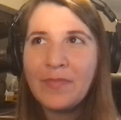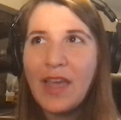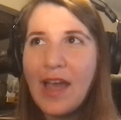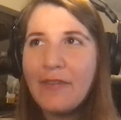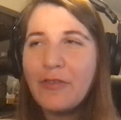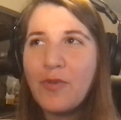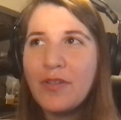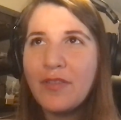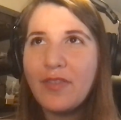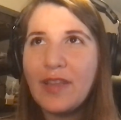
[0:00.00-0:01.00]

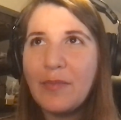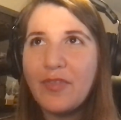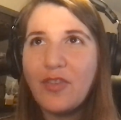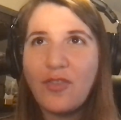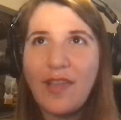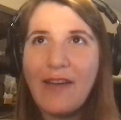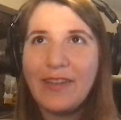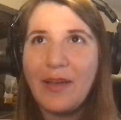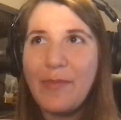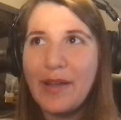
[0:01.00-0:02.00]
everyone seems to just have
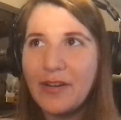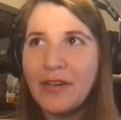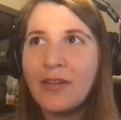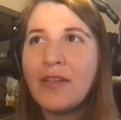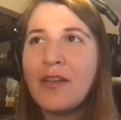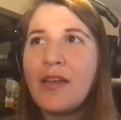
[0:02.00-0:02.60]
like a better,